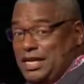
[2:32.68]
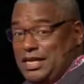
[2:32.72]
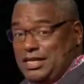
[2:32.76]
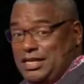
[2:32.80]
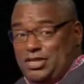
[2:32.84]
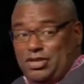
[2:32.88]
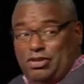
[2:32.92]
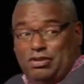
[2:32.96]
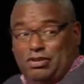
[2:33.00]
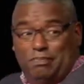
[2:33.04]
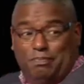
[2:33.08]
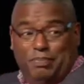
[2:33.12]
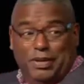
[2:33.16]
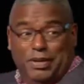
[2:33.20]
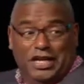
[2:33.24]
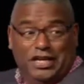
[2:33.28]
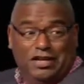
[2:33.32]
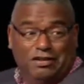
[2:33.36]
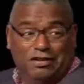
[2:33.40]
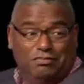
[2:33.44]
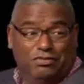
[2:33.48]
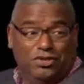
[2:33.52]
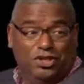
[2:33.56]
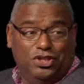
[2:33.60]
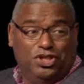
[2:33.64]
sort of big
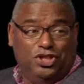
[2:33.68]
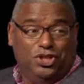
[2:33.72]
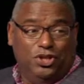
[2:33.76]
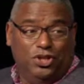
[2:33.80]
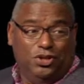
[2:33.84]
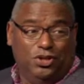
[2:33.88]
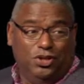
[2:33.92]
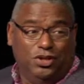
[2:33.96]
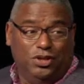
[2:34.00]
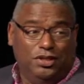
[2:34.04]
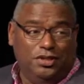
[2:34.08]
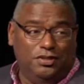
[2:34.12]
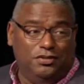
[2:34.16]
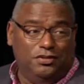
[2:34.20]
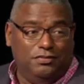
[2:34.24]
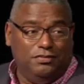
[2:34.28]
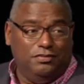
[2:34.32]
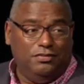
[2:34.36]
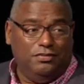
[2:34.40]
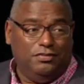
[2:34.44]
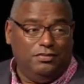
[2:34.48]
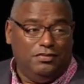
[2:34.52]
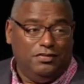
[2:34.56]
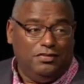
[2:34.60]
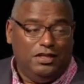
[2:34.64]
and mature,
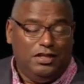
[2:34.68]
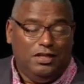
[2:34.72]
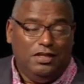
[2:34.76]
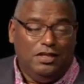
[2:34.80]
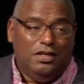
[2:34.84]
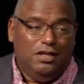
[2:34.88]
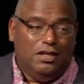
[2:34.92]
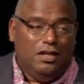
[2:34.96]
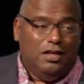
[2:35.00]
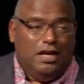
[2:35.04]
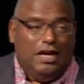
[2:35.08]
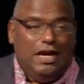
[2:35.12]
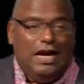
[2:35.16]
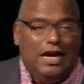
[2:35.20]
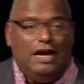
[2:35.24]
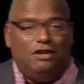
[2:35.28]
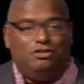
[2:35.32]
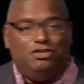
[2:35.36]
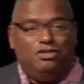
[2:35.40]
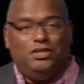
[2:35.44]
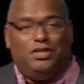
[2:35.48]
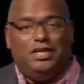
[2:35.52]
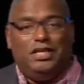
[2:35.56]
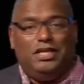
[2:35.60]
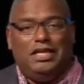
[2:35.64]
how do
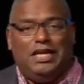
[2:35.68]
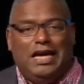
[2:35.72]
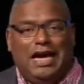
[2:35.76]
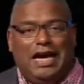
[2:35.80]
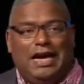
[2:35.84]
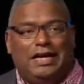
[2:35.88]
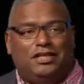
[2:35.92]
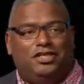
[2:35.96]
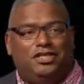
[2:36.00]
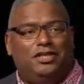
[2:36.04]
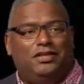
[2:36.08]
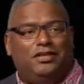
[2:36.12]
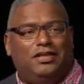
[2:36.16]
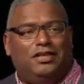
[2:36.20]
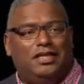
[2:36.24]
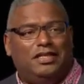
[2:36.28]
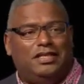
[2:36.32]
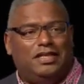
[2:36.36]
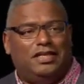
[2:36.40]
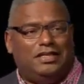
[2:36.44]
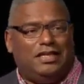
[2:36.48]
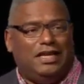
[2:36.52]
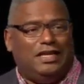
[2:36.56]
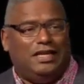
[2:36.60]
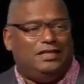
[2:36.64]
you think it acts? Do you think
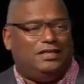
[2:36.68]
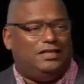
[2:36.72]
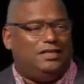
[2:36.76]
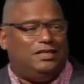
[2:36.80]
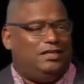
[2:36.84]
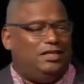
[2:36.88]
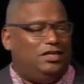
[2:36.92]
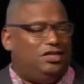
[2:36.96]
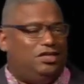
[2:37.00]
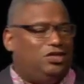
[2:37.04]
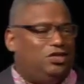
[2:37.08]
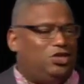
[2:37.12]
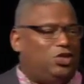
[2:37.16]
it takes decisions